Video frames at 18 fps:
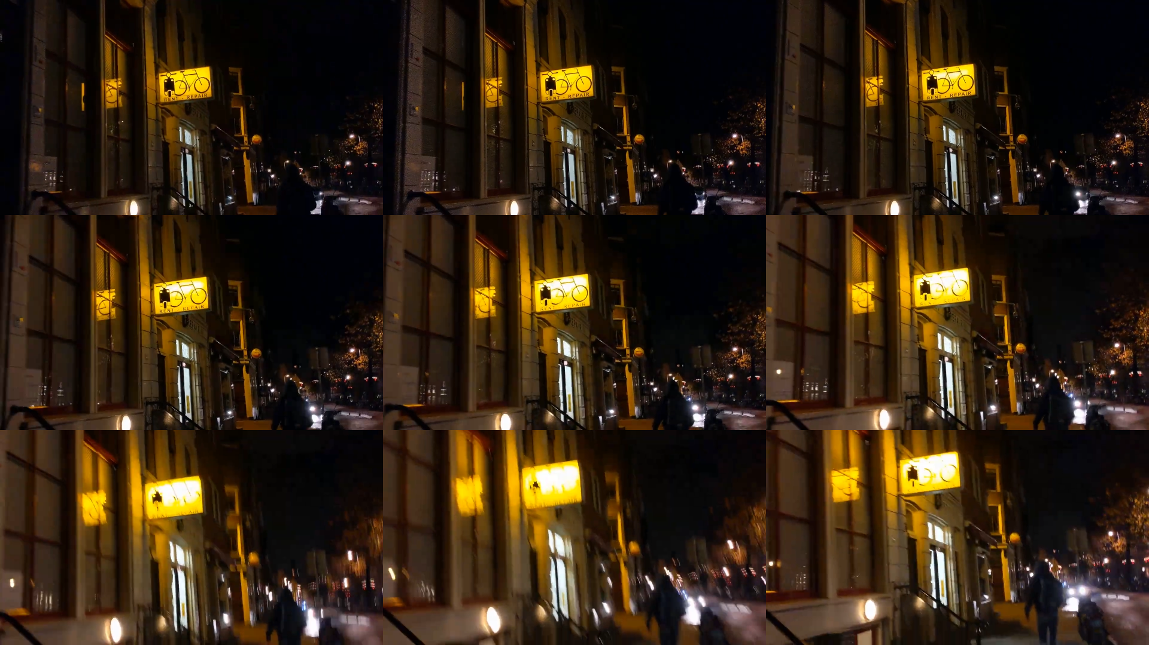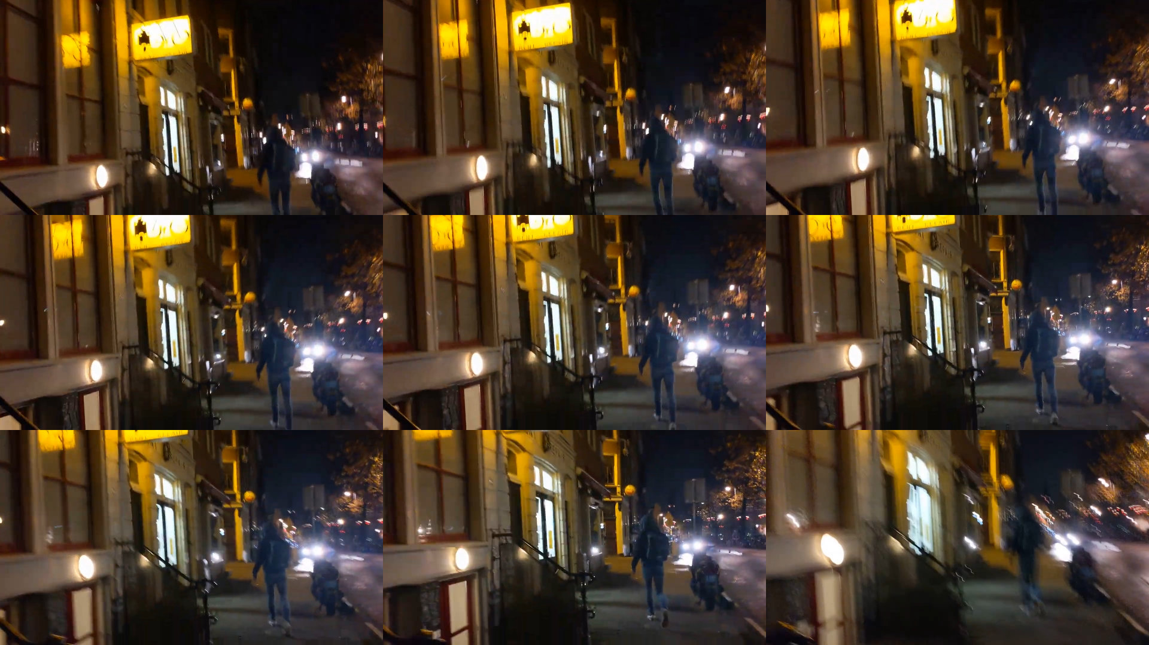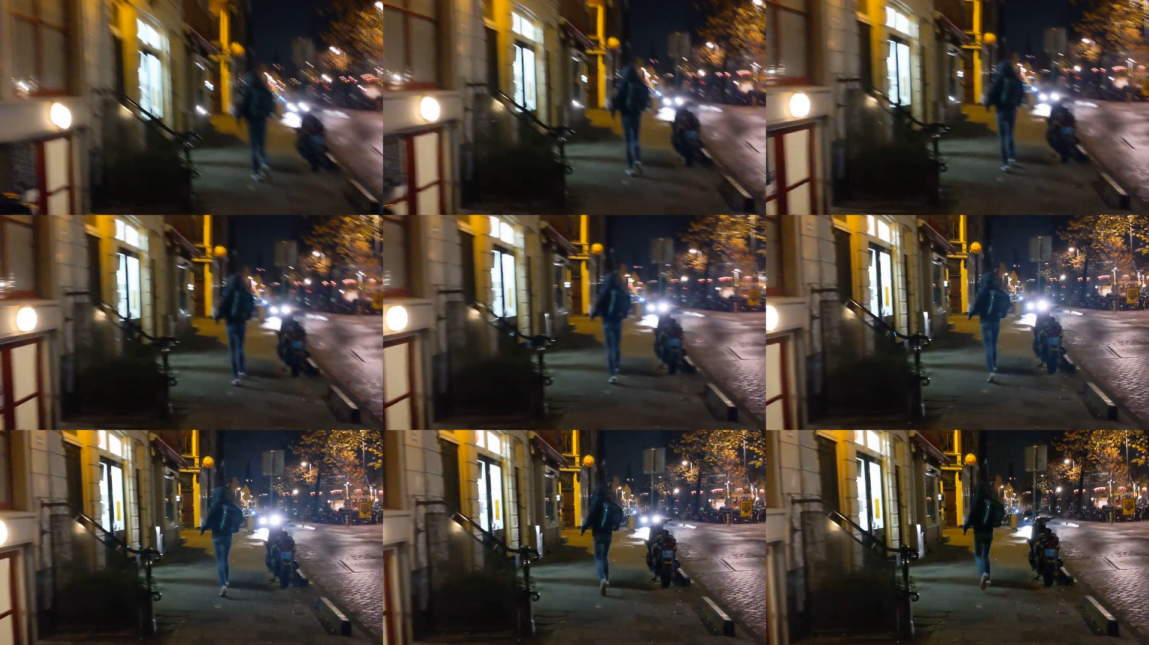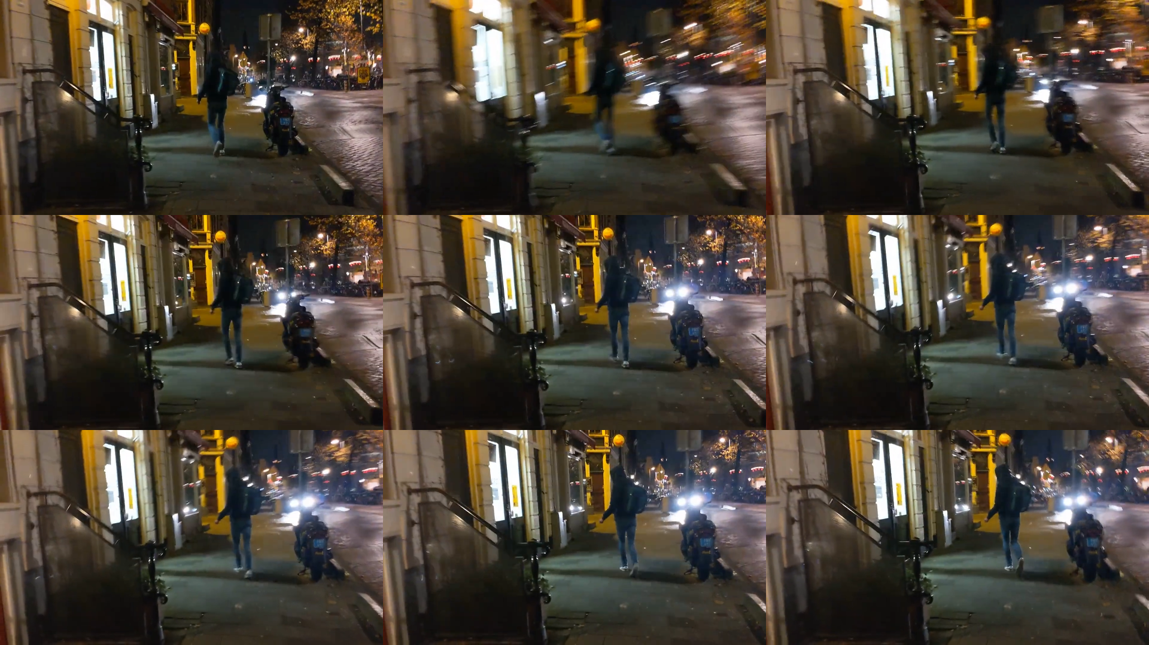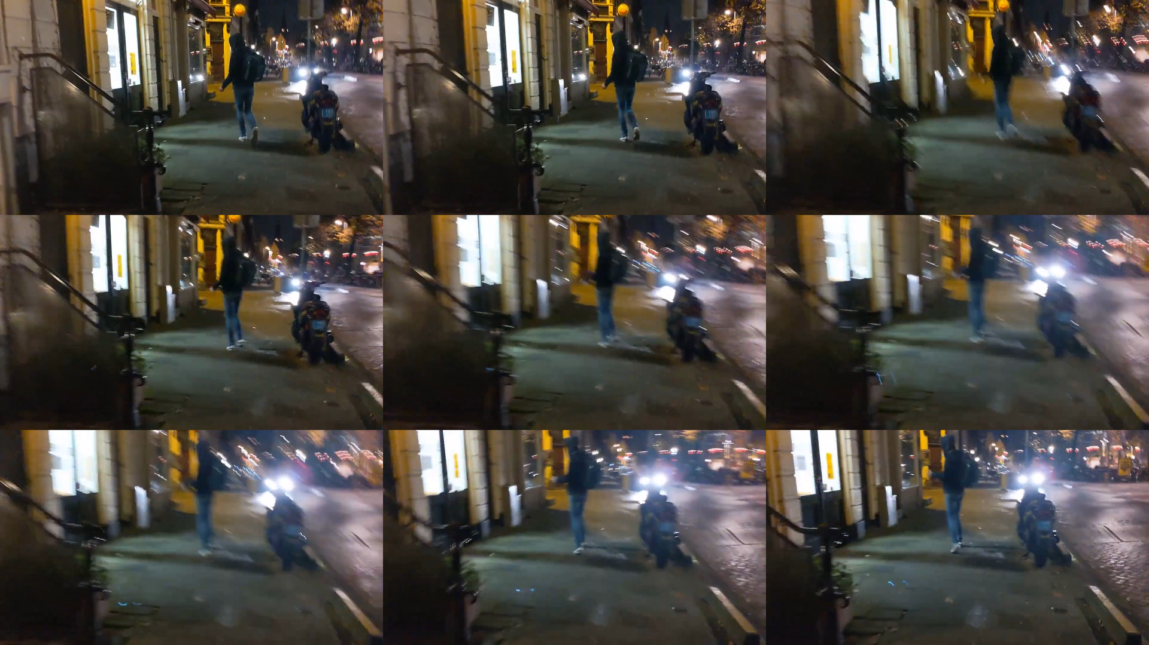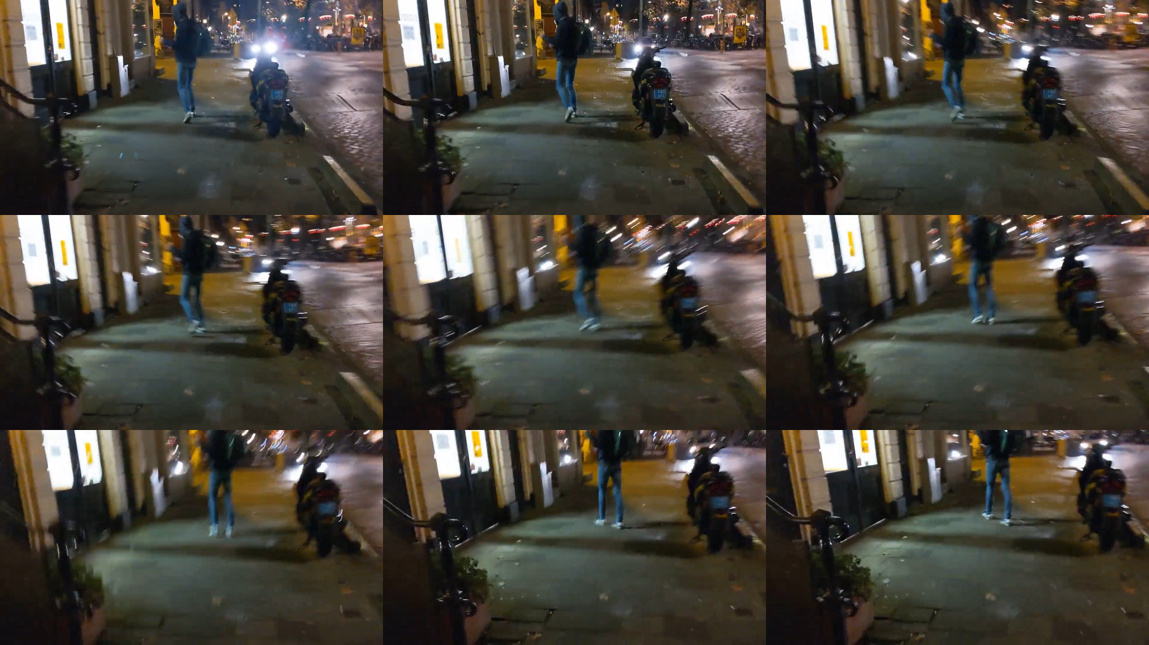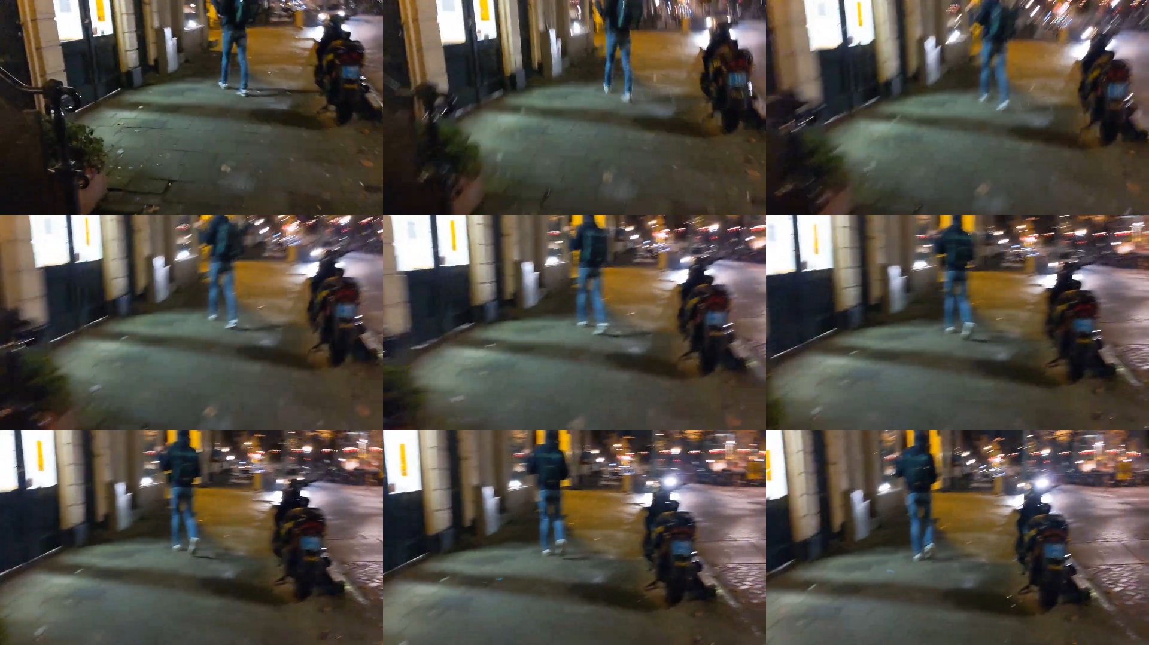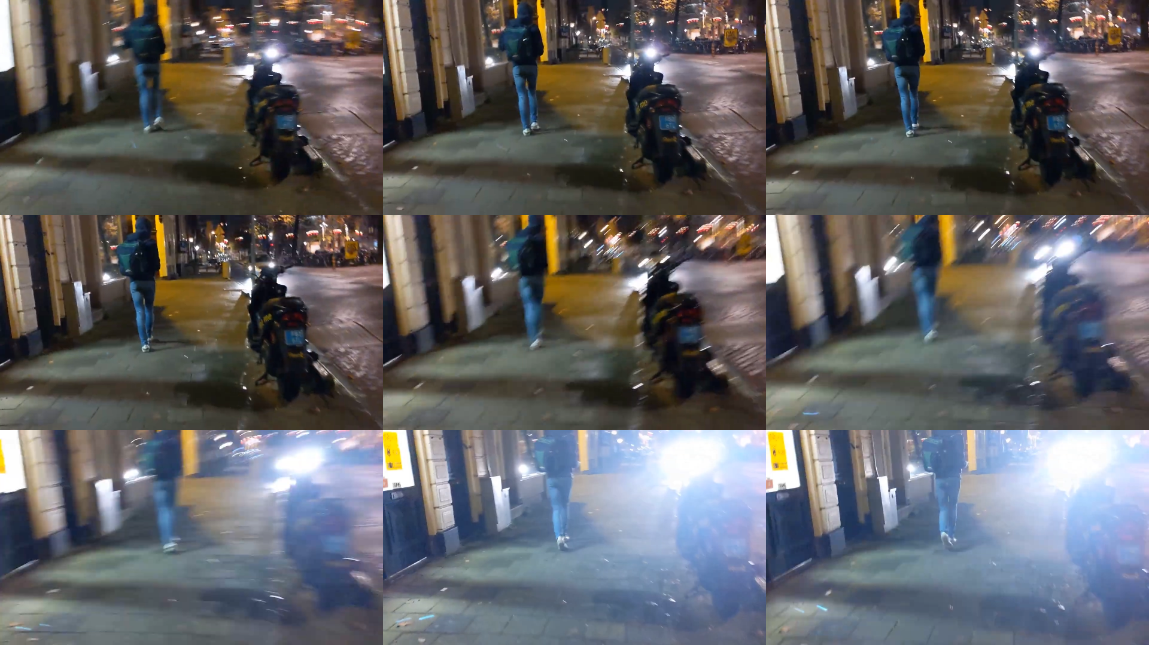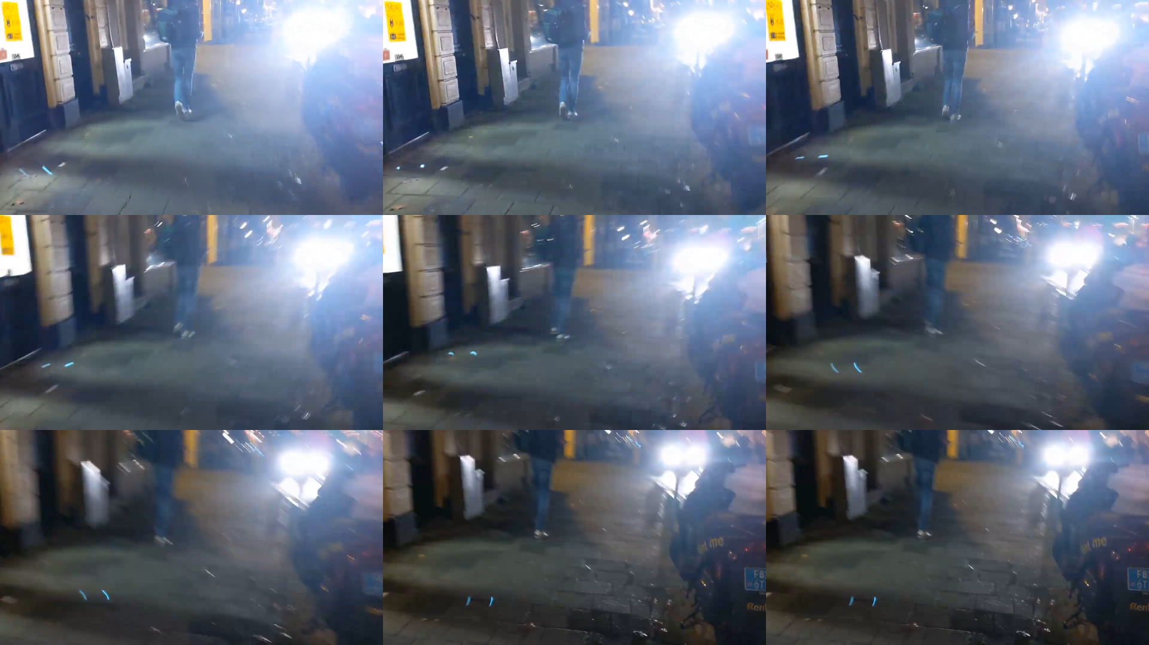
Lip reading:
Nobody's mouth can be seen.